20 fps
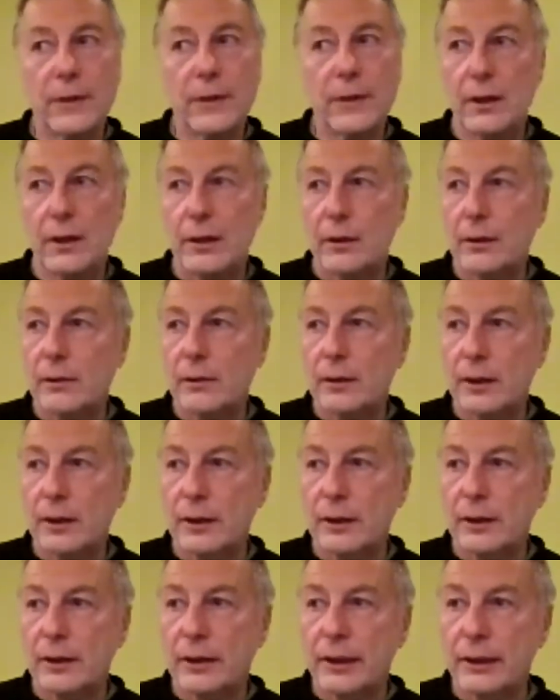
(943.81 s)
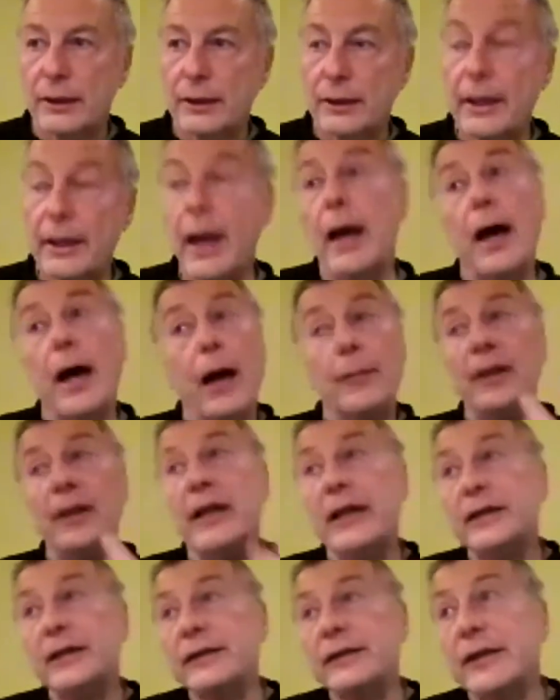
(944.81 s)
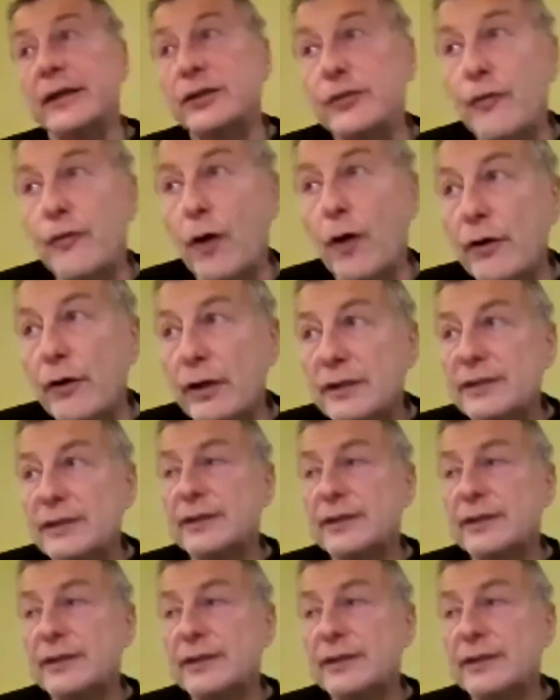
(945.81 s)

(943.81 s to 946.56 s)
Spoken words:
he did, yeah. I mean, as far as